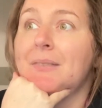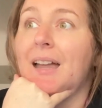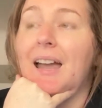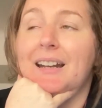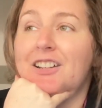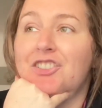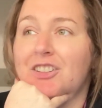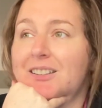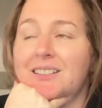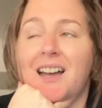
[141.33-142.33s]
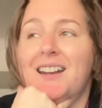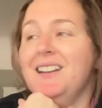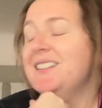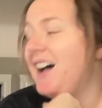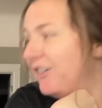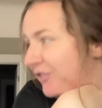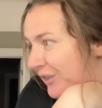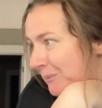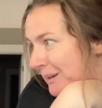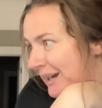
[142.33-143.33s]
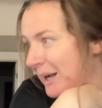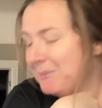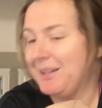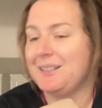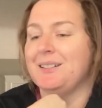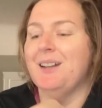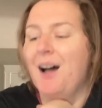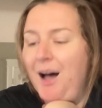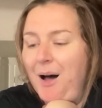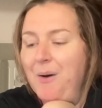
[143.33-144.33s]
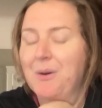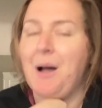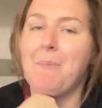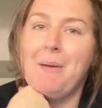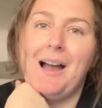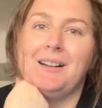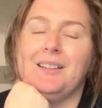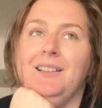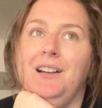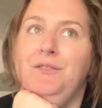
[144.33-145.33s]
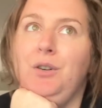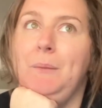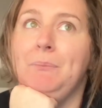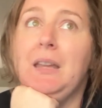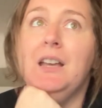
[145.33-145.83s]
And it's just not enough for me. I'm like, no, come back to long form.